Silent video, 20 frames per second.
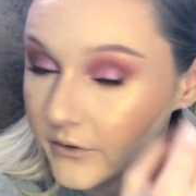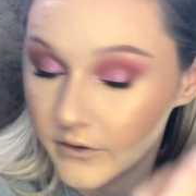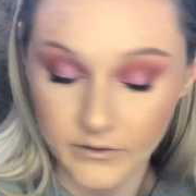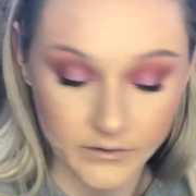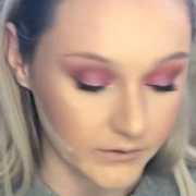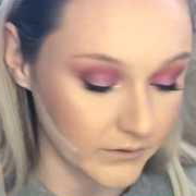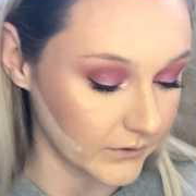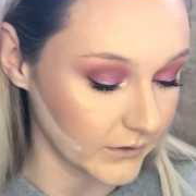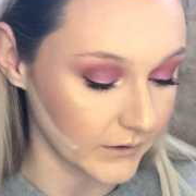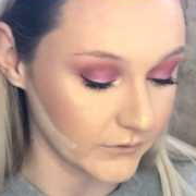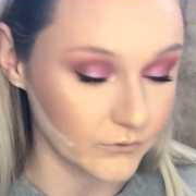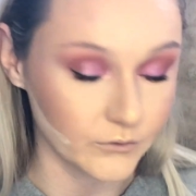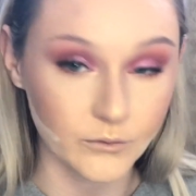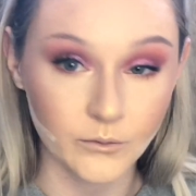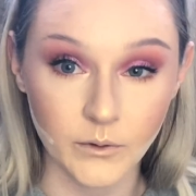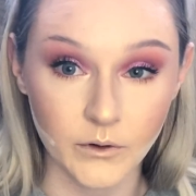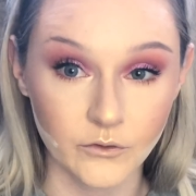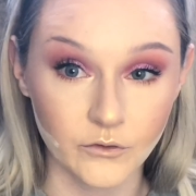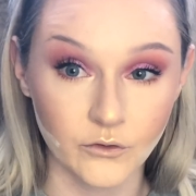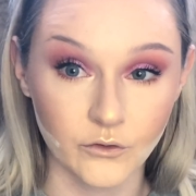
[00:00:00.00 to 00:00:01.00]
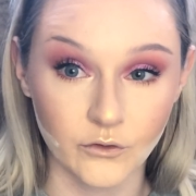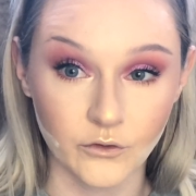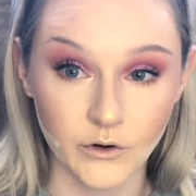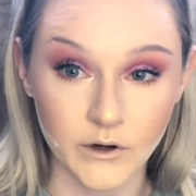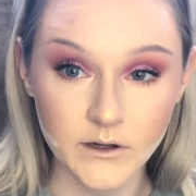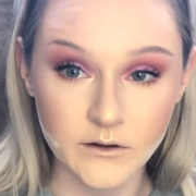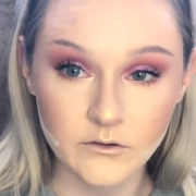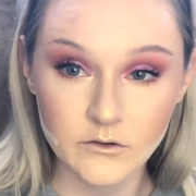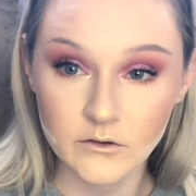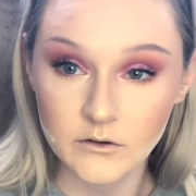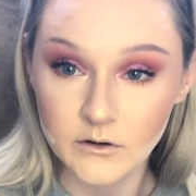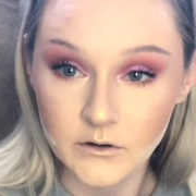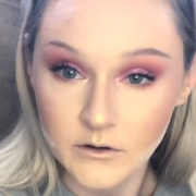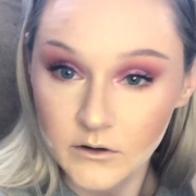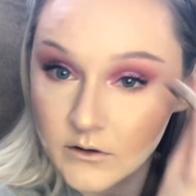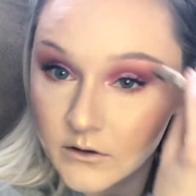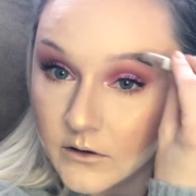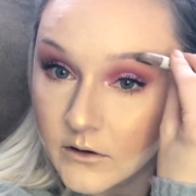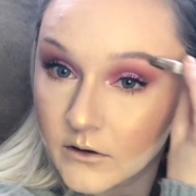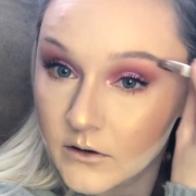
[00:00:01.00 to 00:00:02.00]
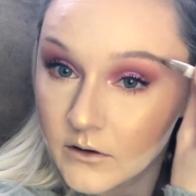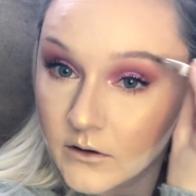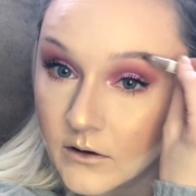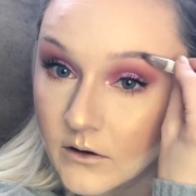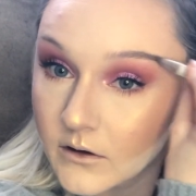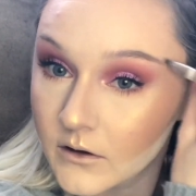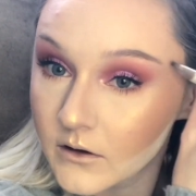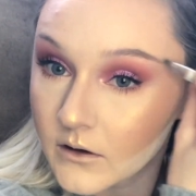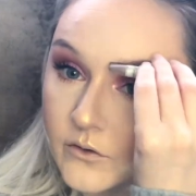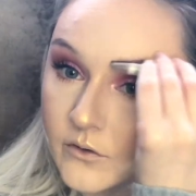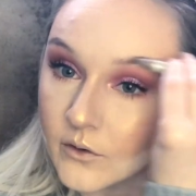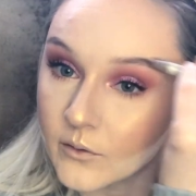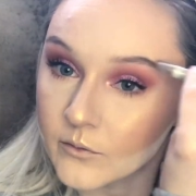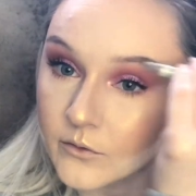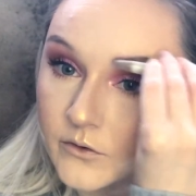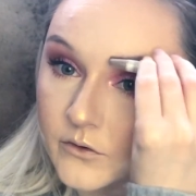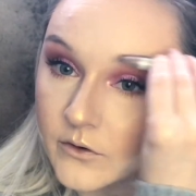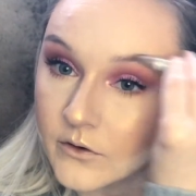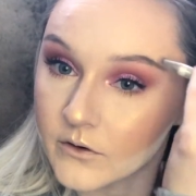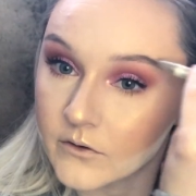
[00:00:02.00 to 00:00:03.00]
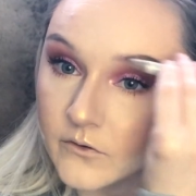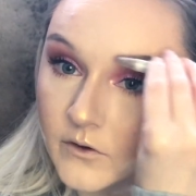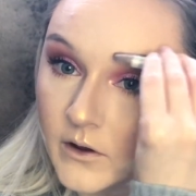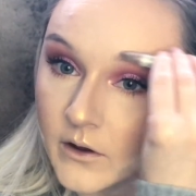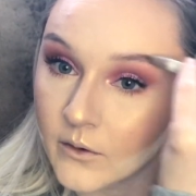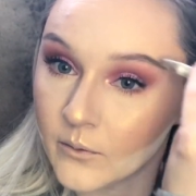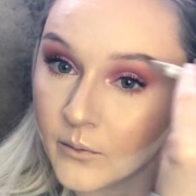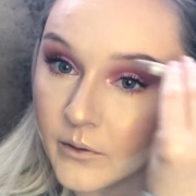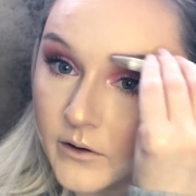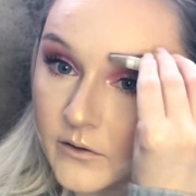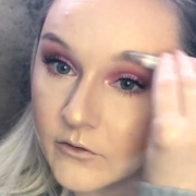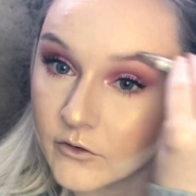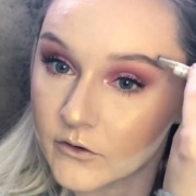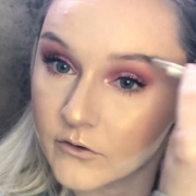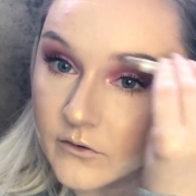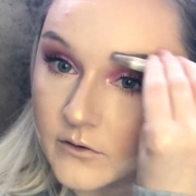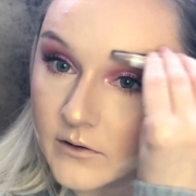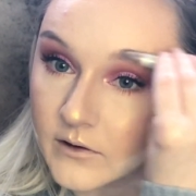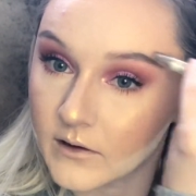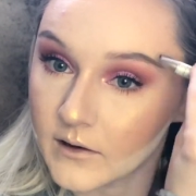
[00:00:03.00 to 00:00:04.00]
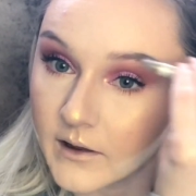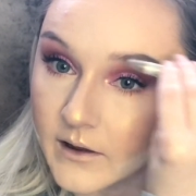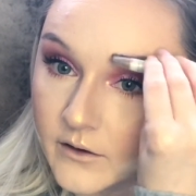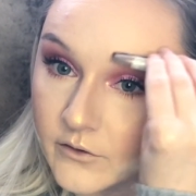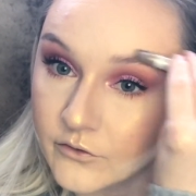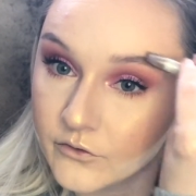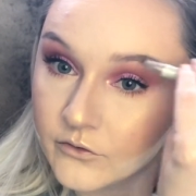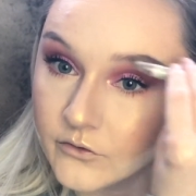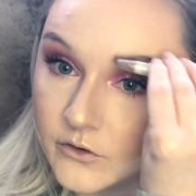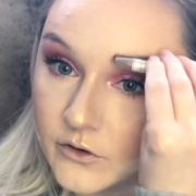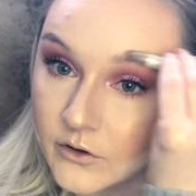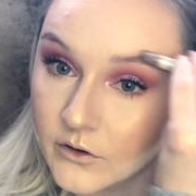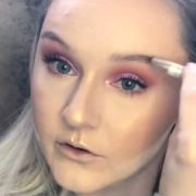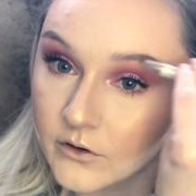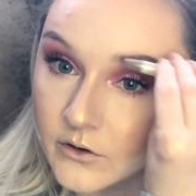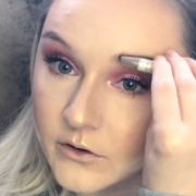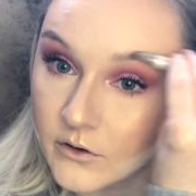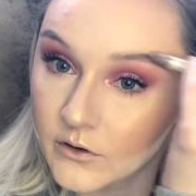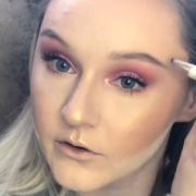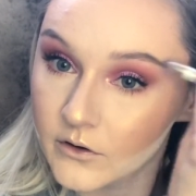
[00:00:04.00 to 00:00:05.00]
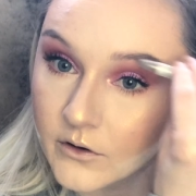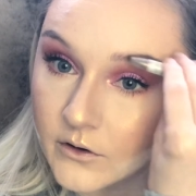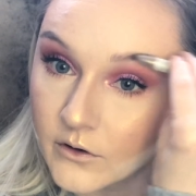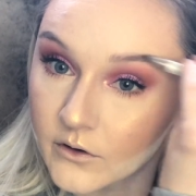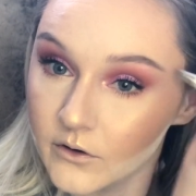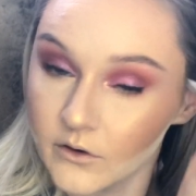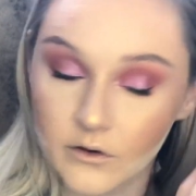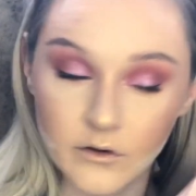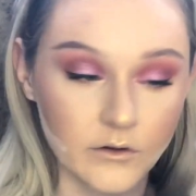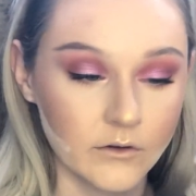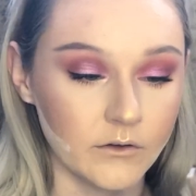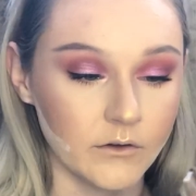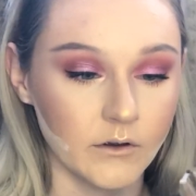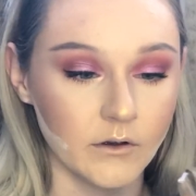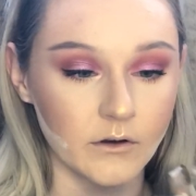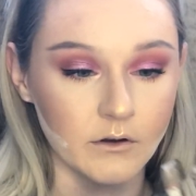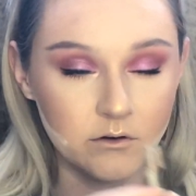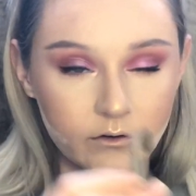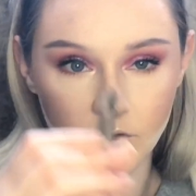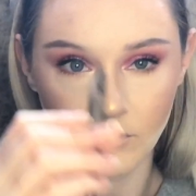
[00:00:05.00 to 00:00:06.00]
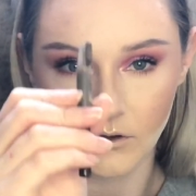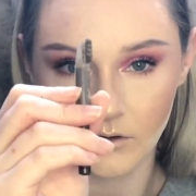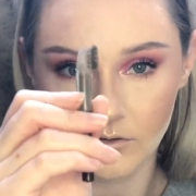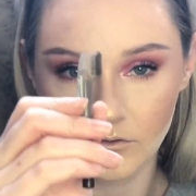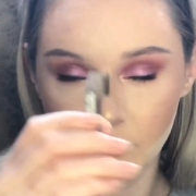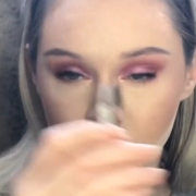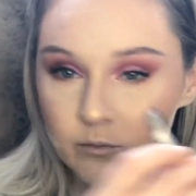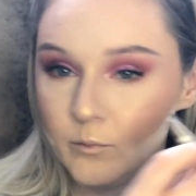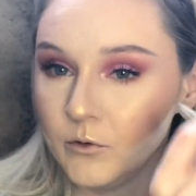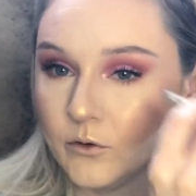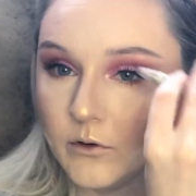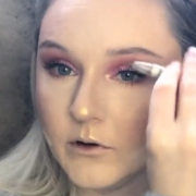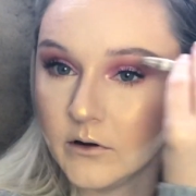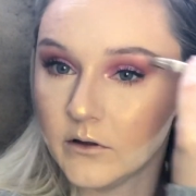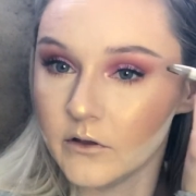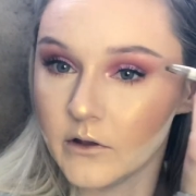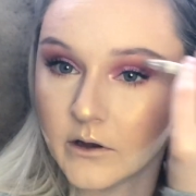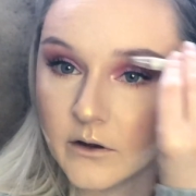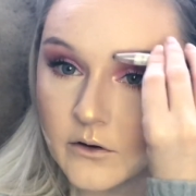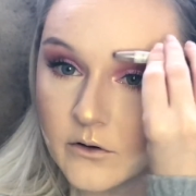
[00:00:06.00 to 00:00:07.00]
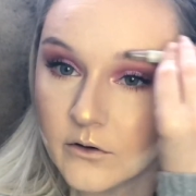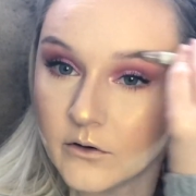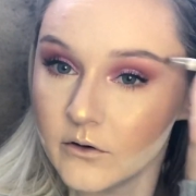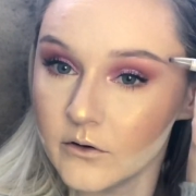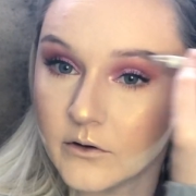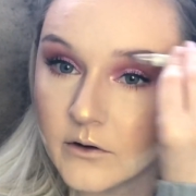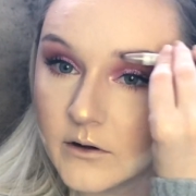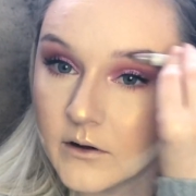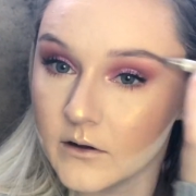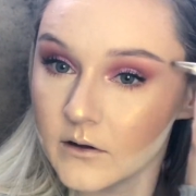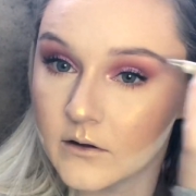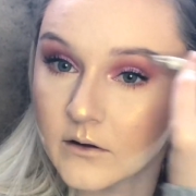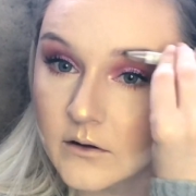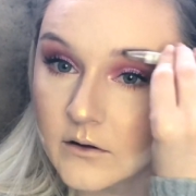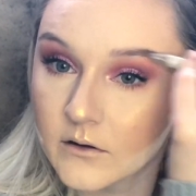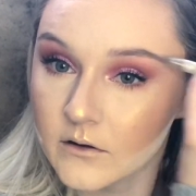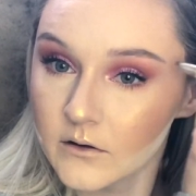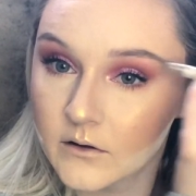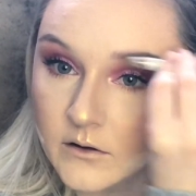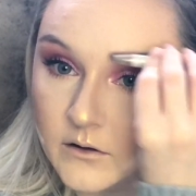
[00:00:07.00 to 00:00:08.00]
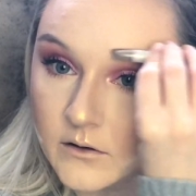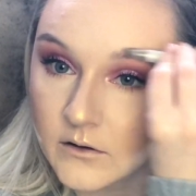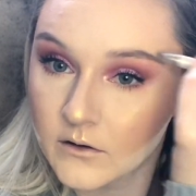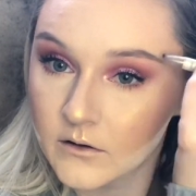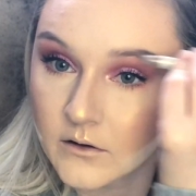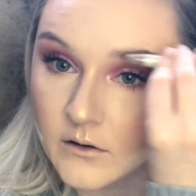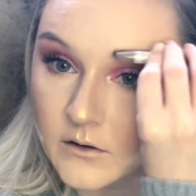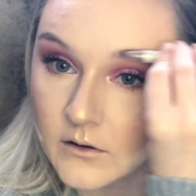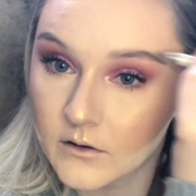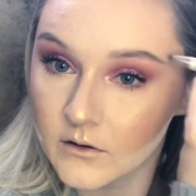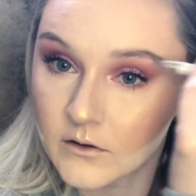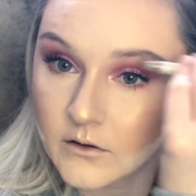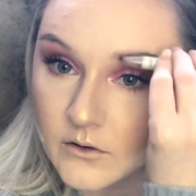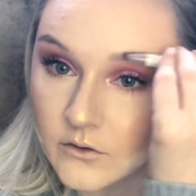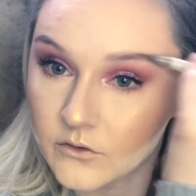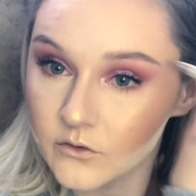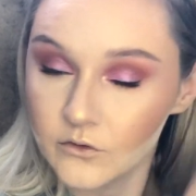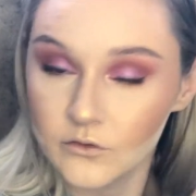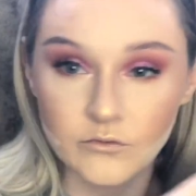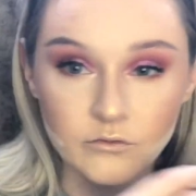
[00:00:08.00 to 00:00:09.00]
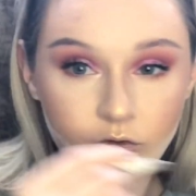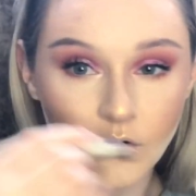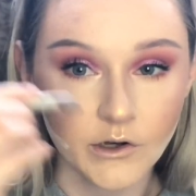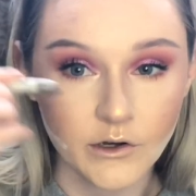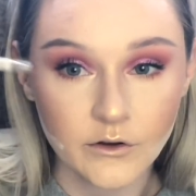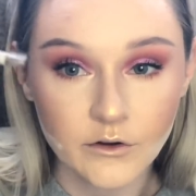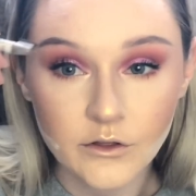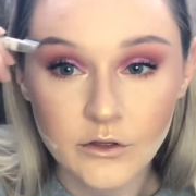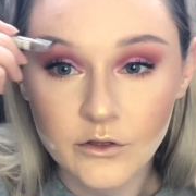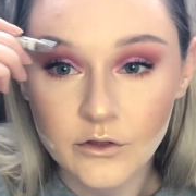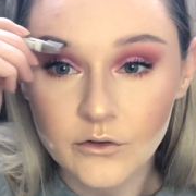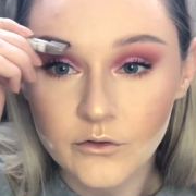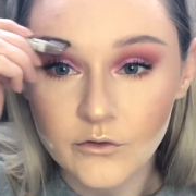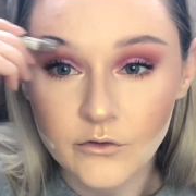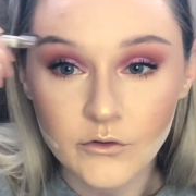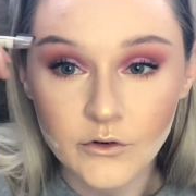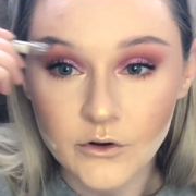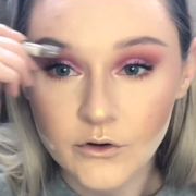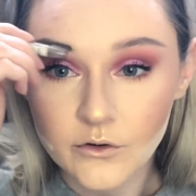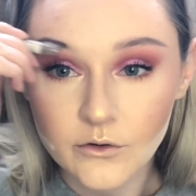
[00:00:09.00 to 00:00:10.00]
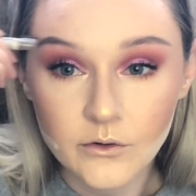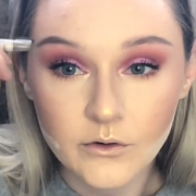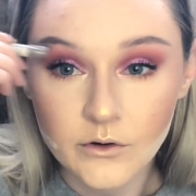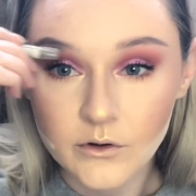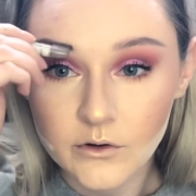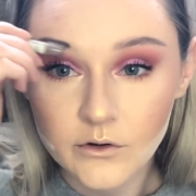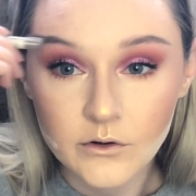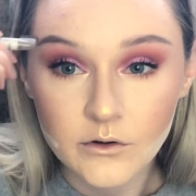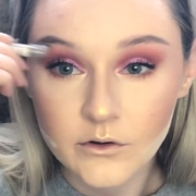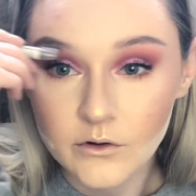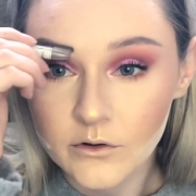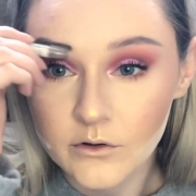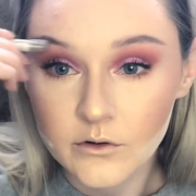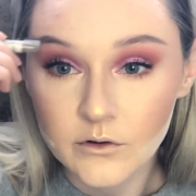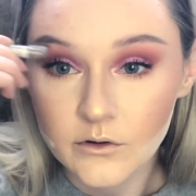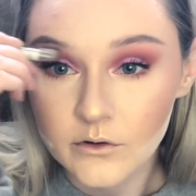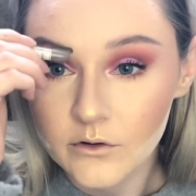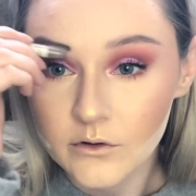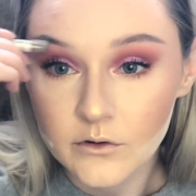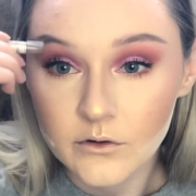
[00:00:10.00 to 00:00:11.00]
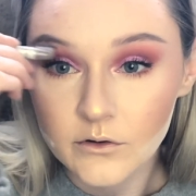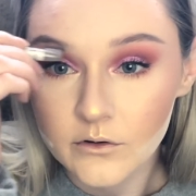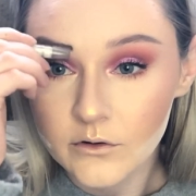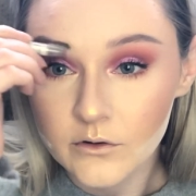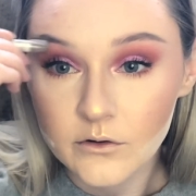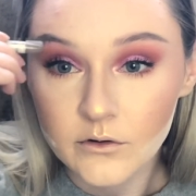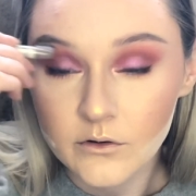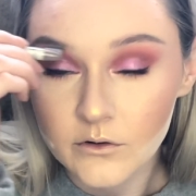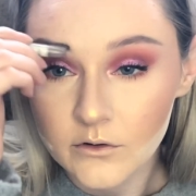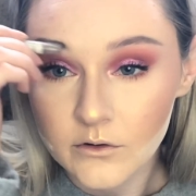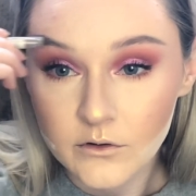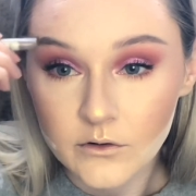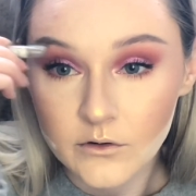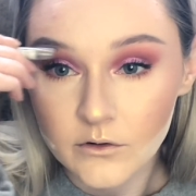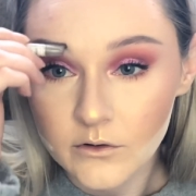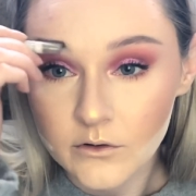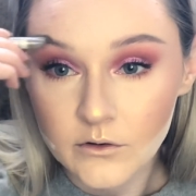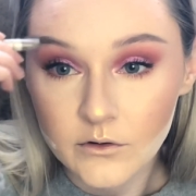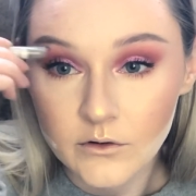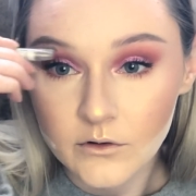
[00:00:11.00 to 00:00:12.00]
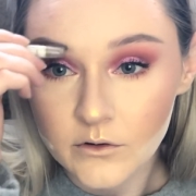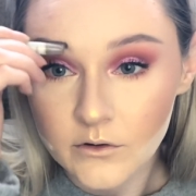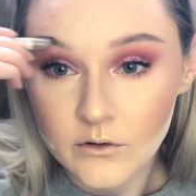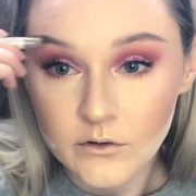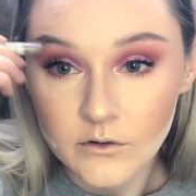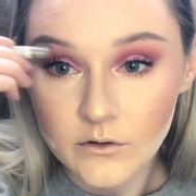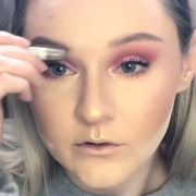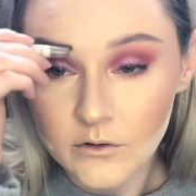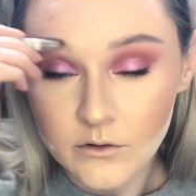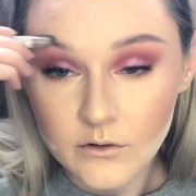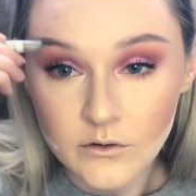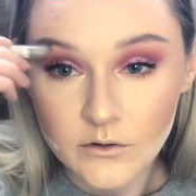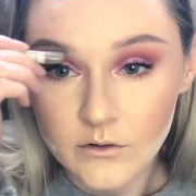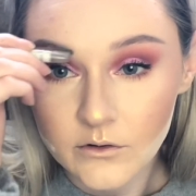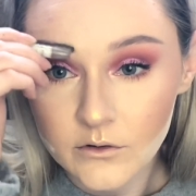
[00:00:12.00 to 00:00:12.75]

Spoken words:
But yeah, I just like to create false brow strokes with the brow pen, and then I will fill in any gaps or anything with the pencil.